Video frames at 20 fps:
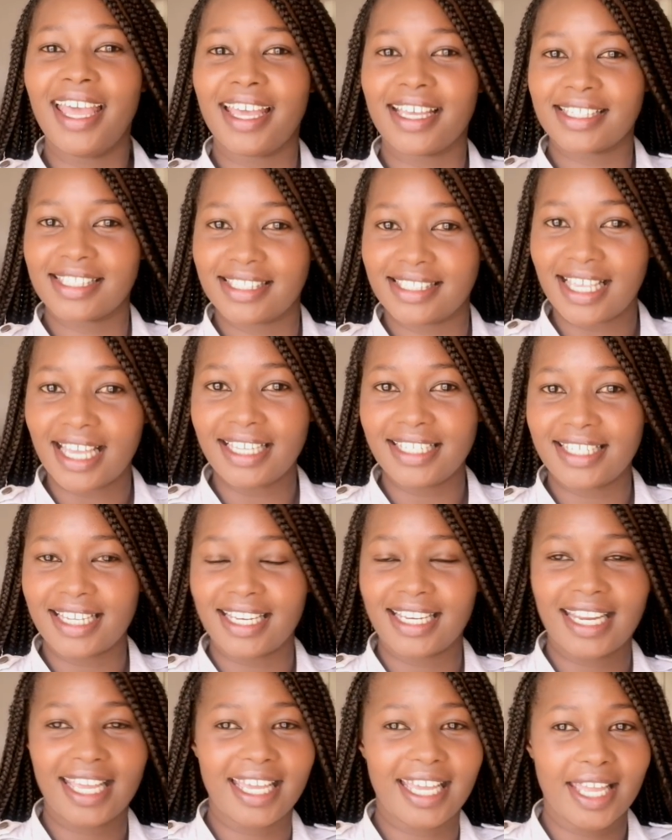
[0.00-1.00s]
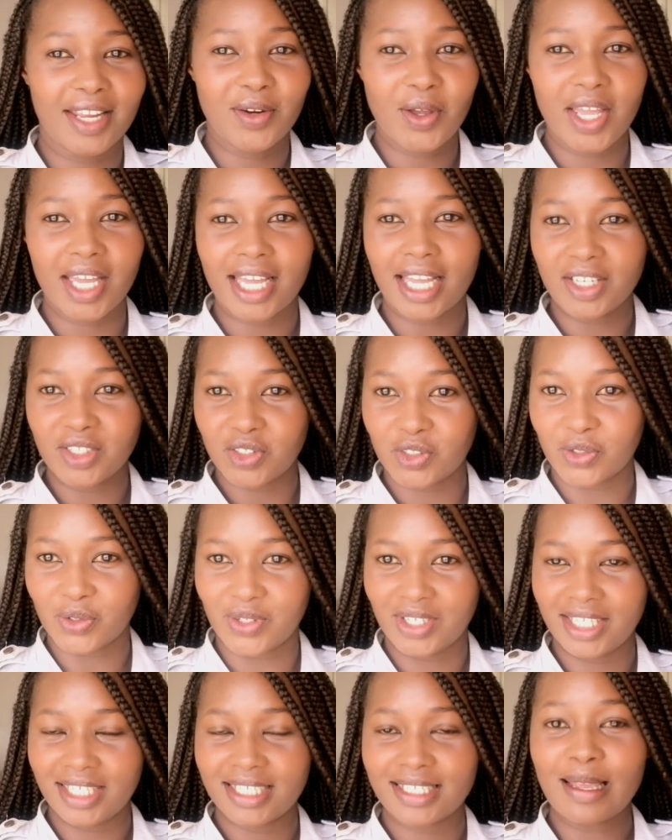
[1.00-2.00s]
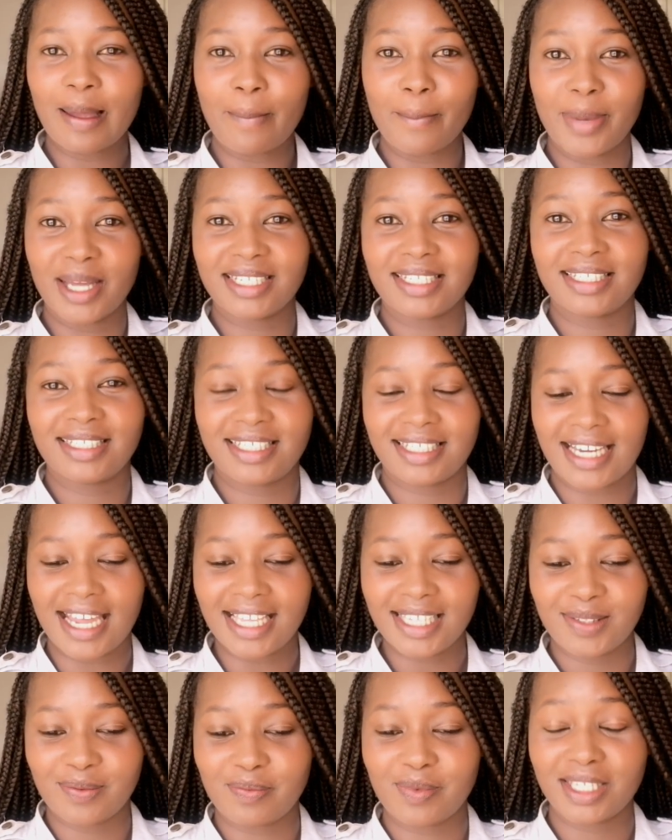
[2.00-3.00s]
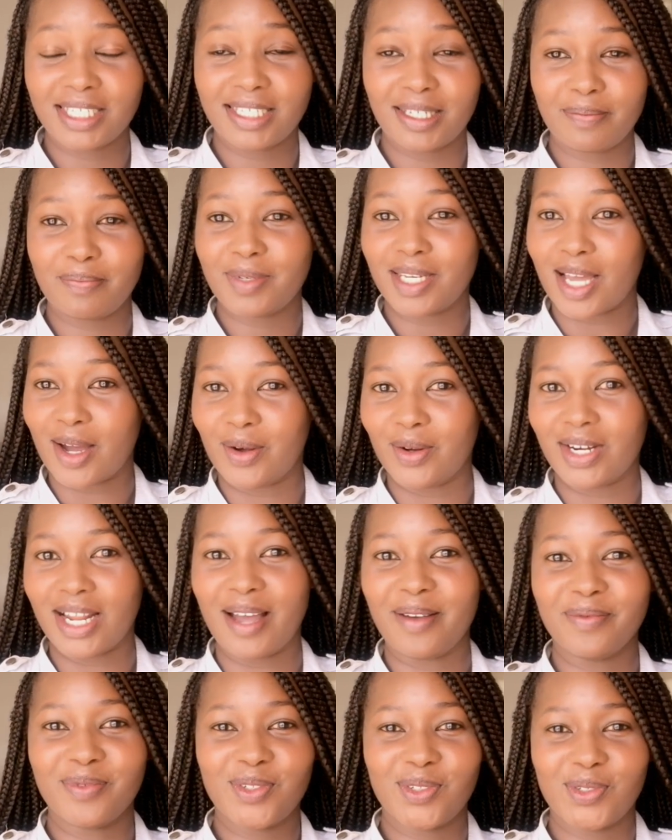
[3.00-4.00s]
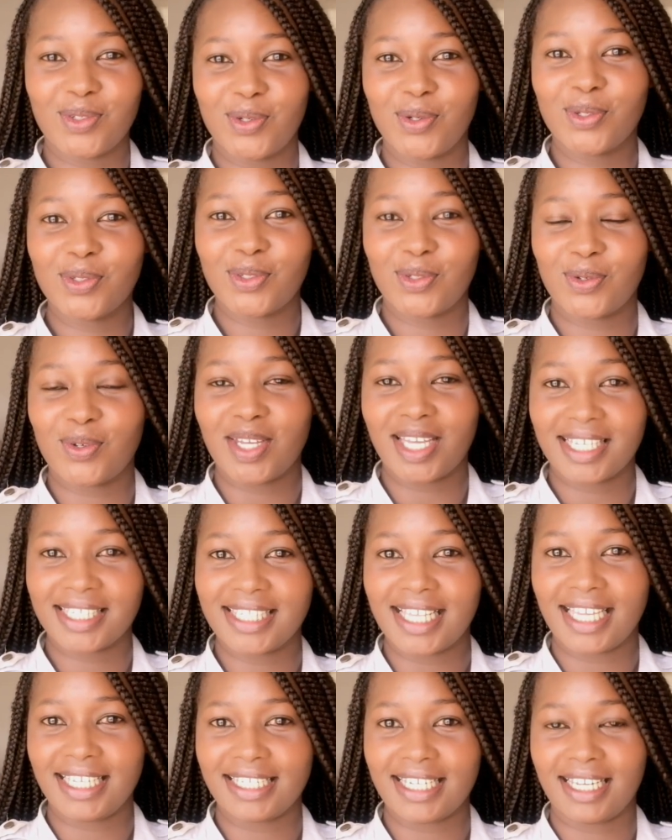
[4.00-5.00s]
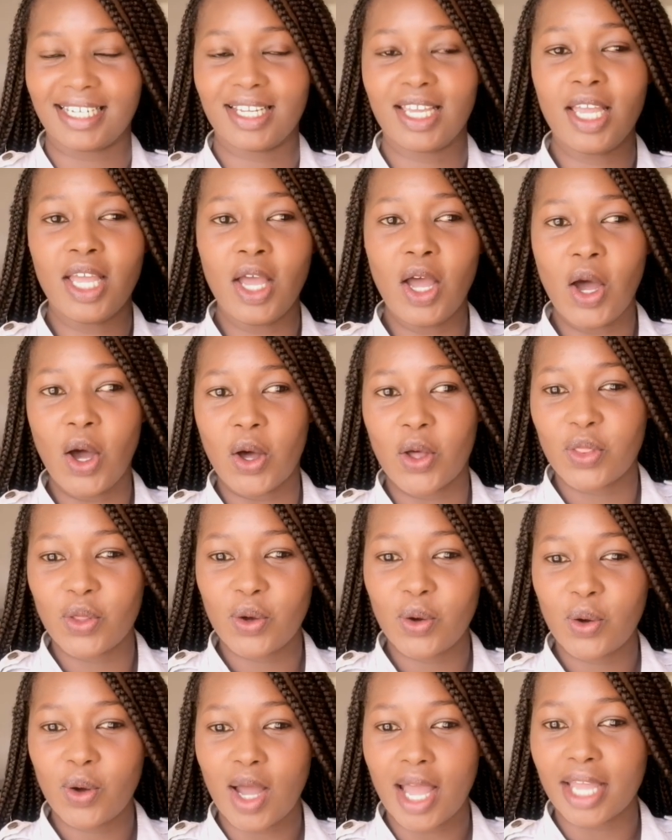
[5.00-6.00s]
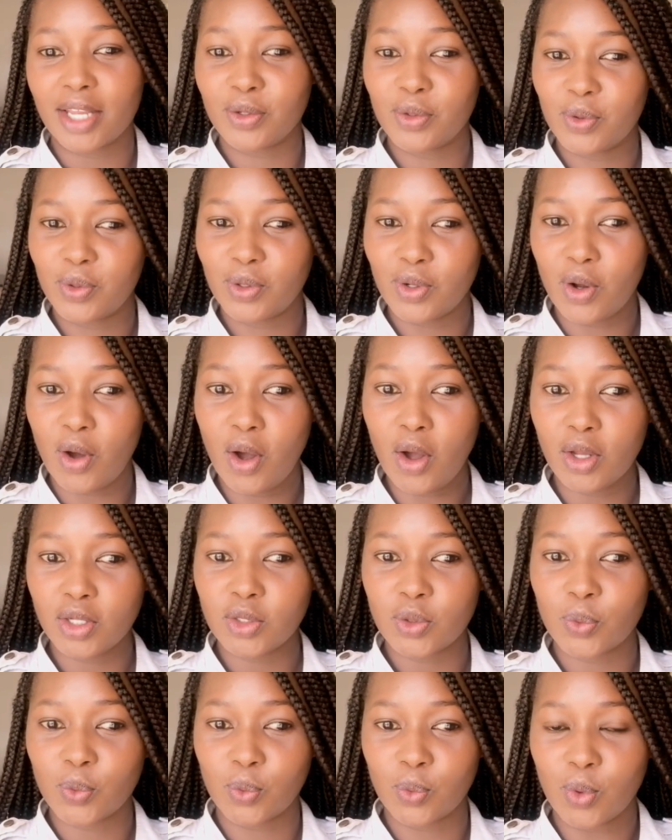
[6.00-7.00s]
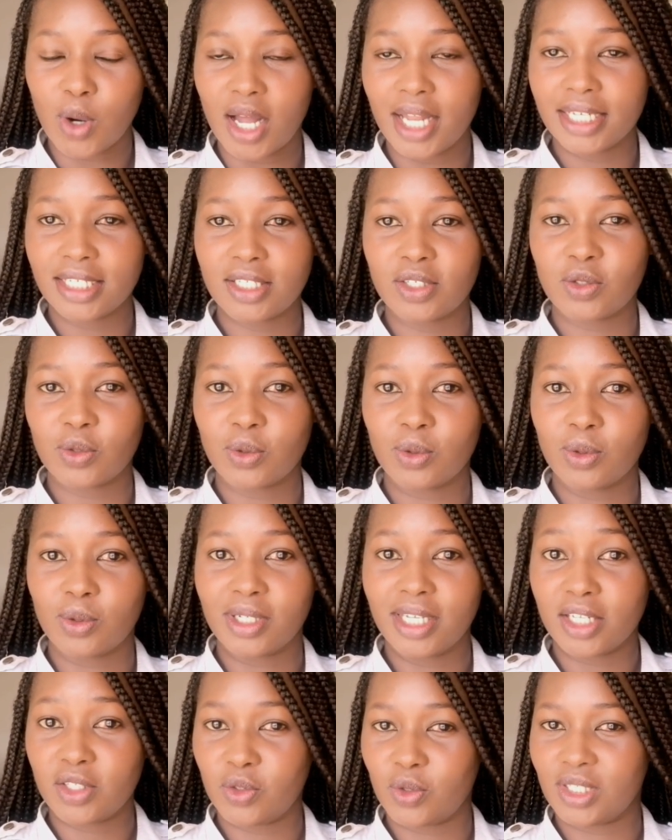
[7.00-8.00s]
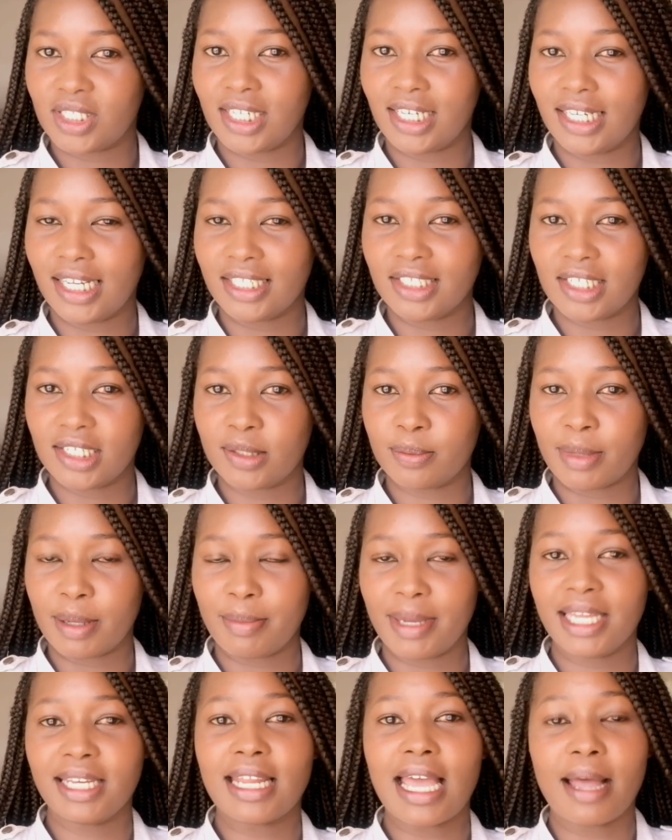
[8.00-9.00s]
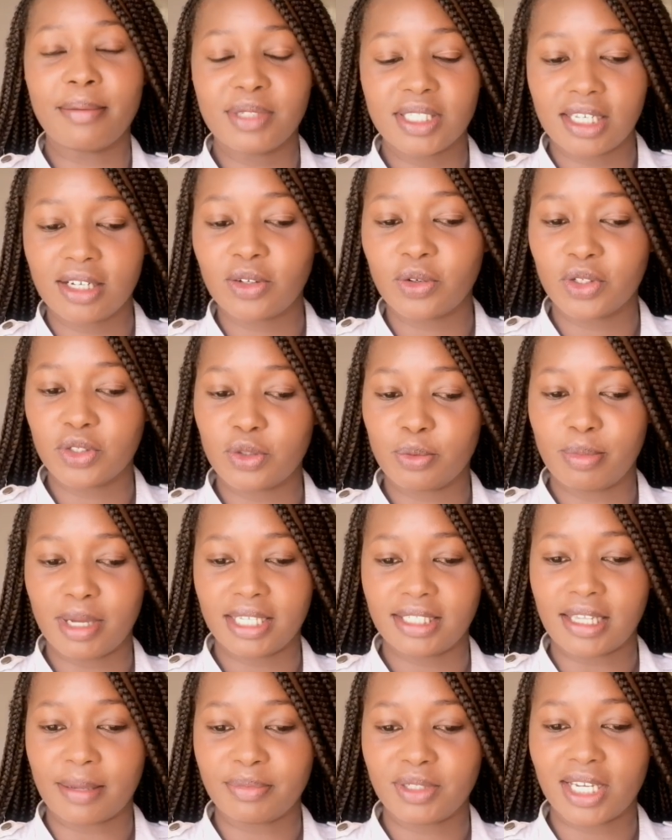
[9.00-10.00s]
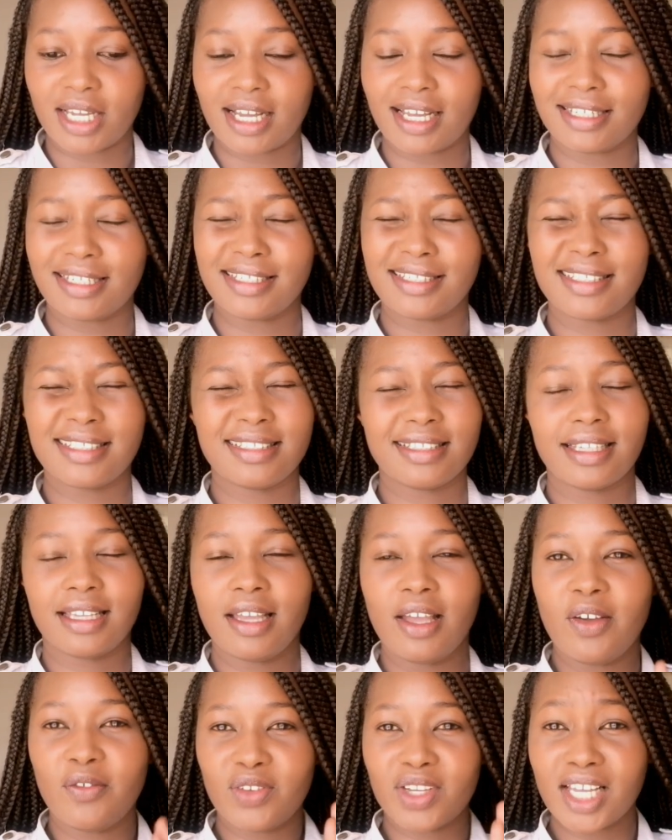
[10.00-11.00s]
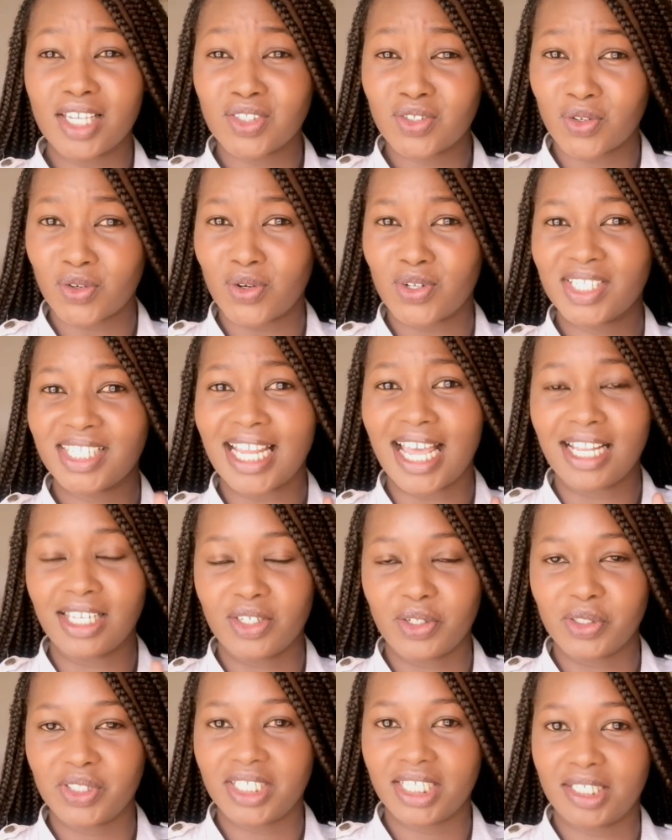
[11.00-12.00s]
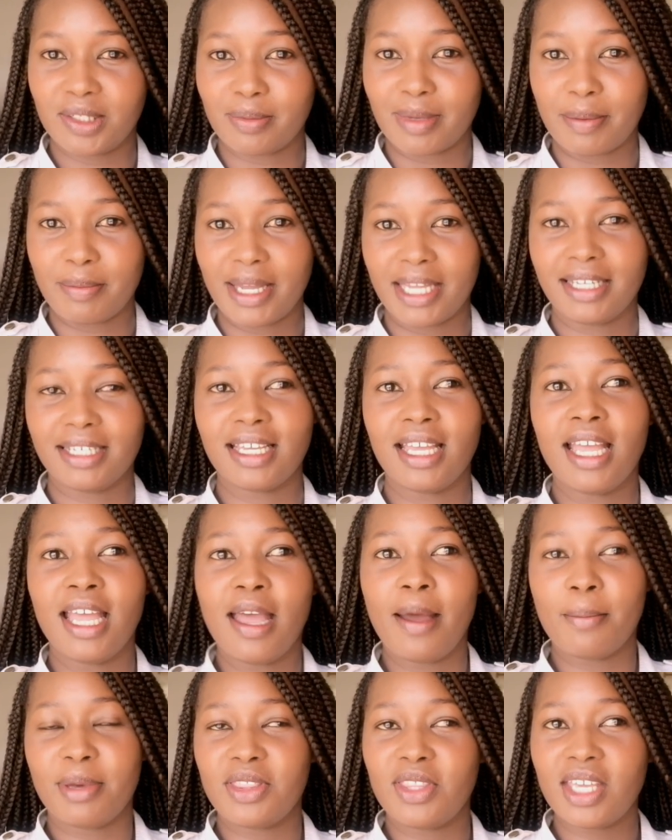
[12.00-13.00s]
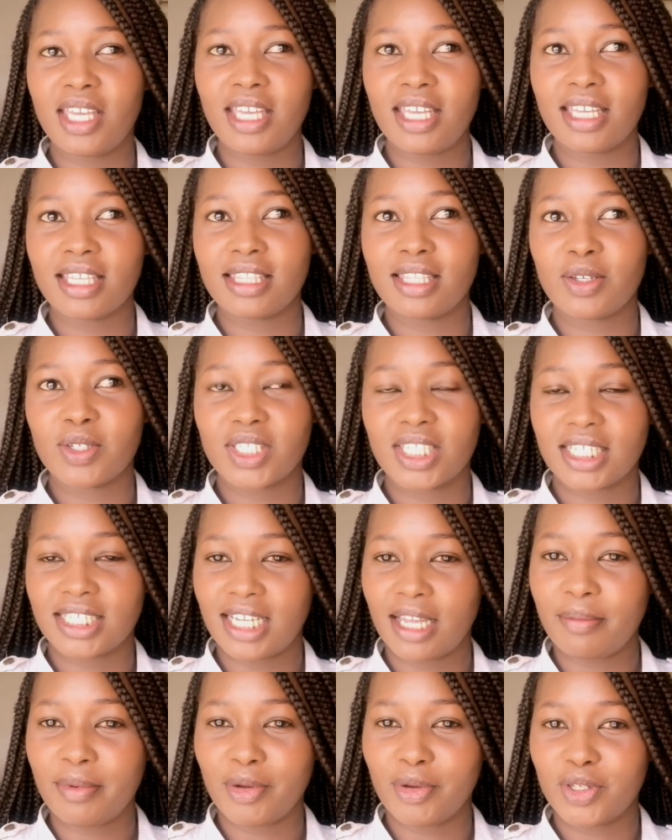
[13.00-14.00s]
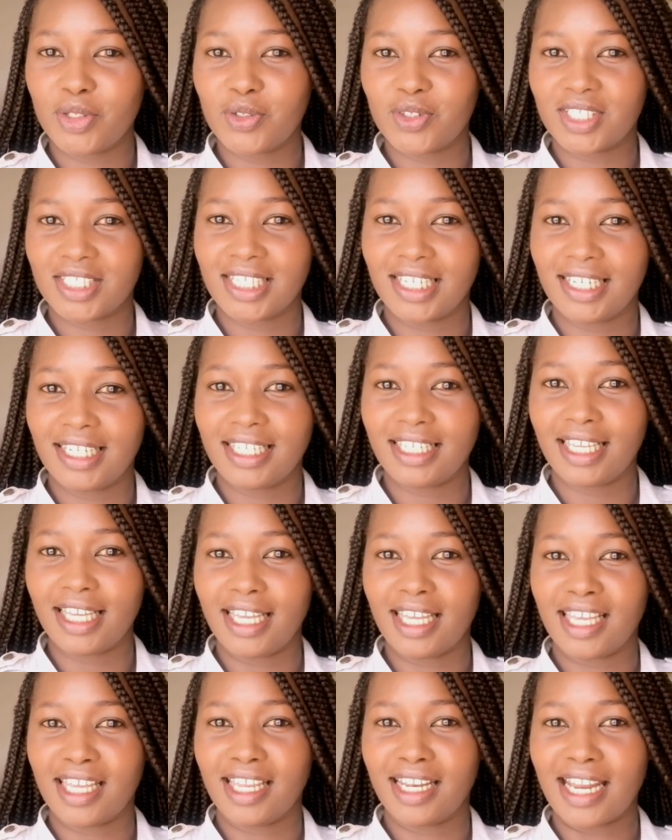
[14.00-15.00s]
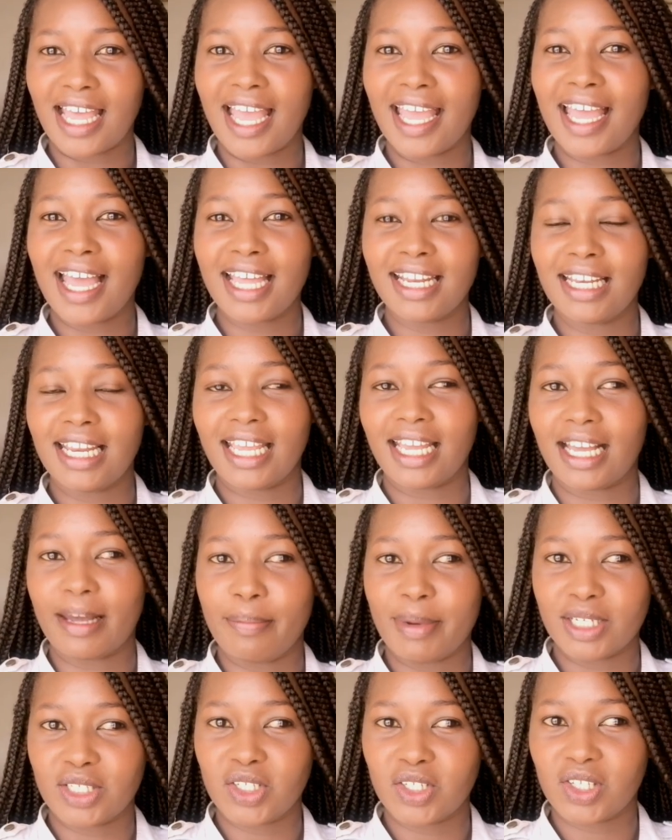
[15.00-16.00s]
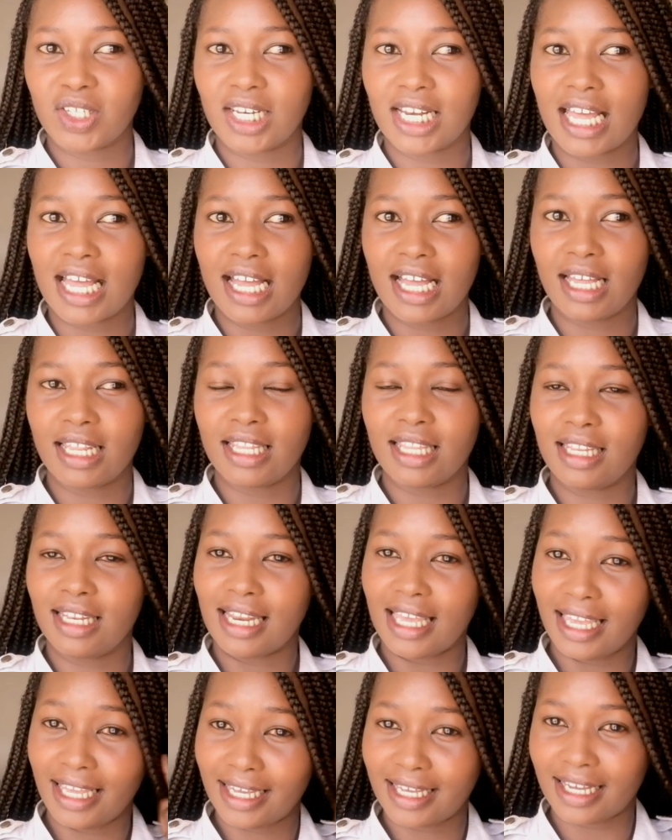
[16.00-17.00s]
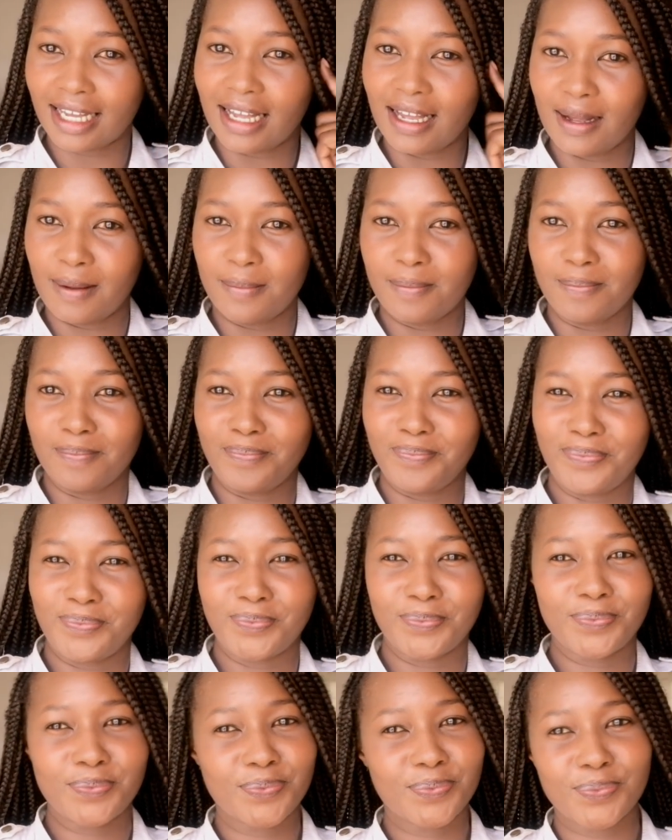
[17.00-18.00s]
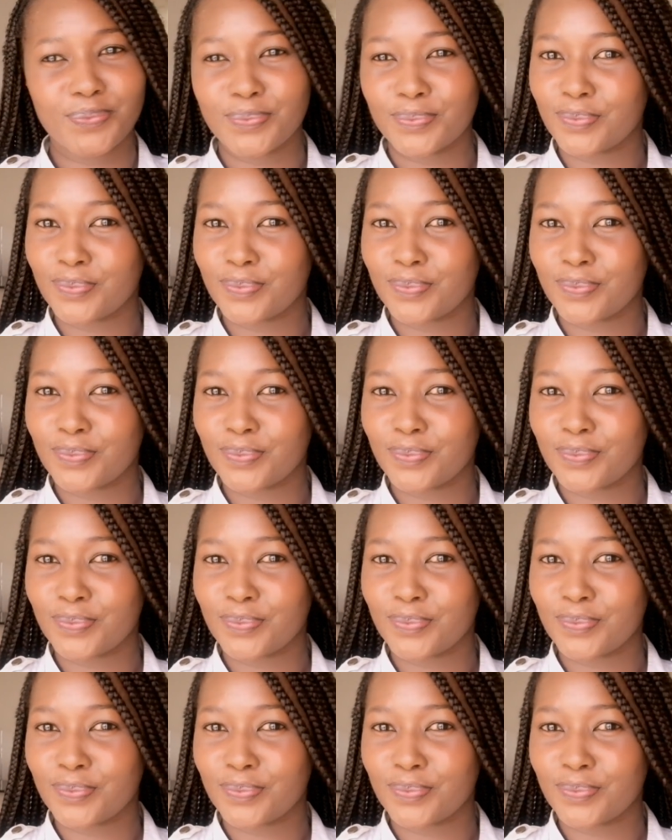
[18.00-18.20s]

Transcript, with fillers: excited like i know i can't show it but trust me deep down i'm so so excited although i do not want to get to Eastleigh and change my mind i'm still going to buy some shakatis fingers crossed i'll not change my mind but there there was a time i went to Eastleigh and i had like a particular like um